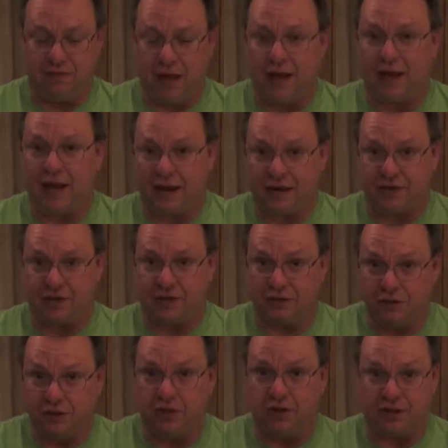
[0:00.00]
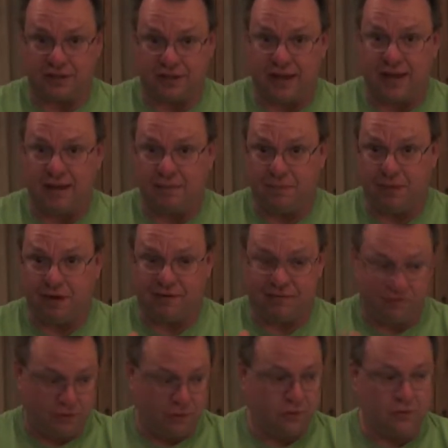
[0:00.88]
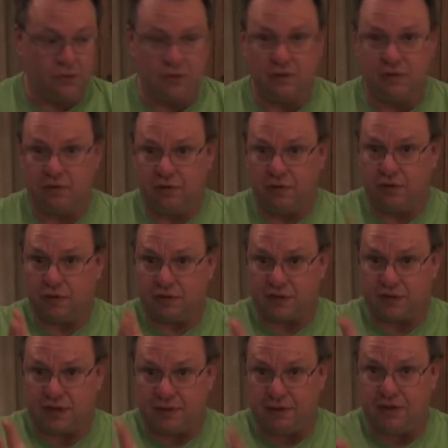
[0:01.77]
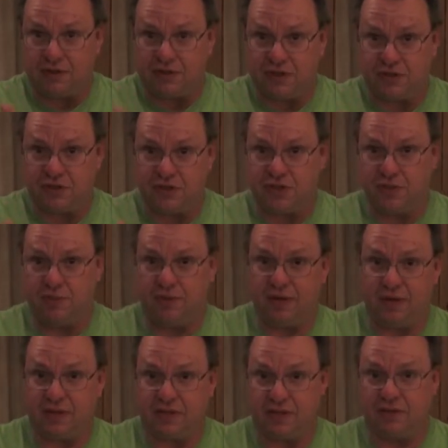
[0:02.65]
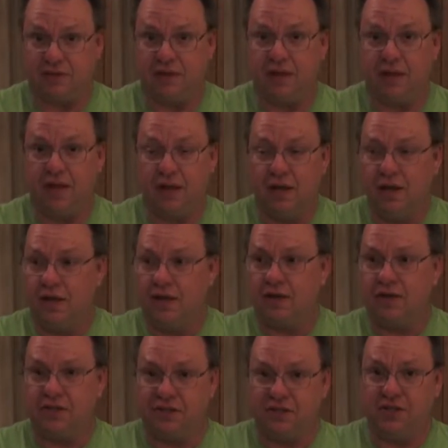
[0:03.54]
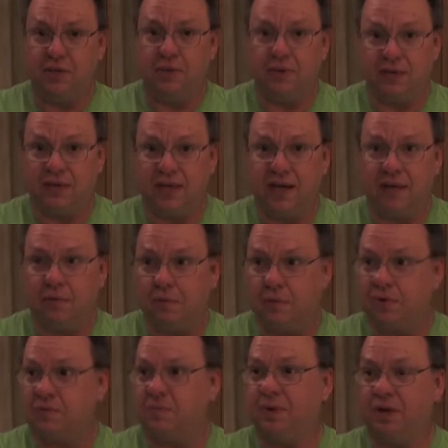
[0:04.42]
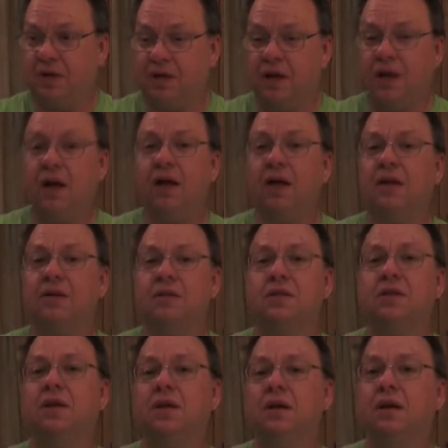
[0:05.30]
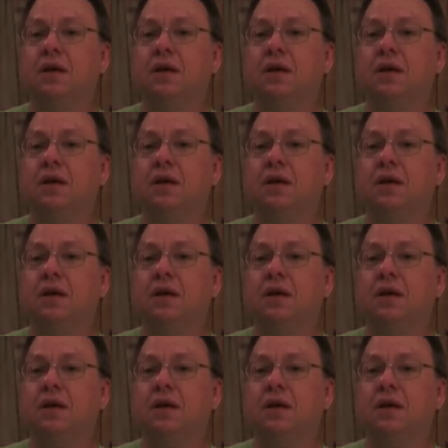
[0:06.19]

I actually looked at my phone, you know, because I use it as GPS and everything, to see what time it was, because